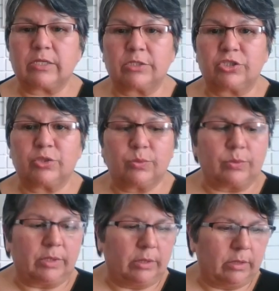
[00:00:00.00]

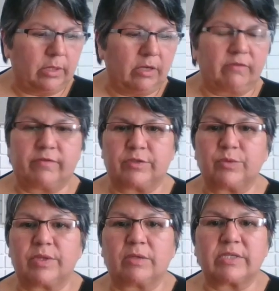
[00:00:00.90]
June of
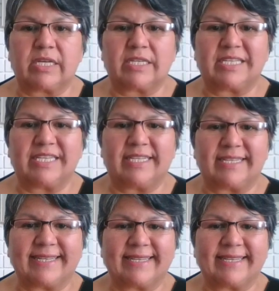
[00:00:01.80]
2018.